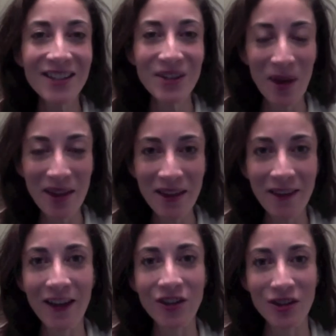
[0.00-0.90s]
So I think
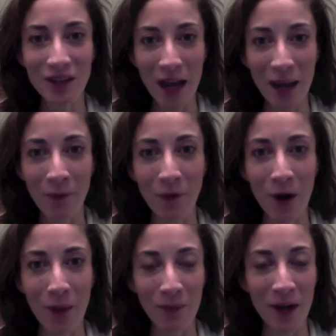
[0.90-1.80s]
that just came from,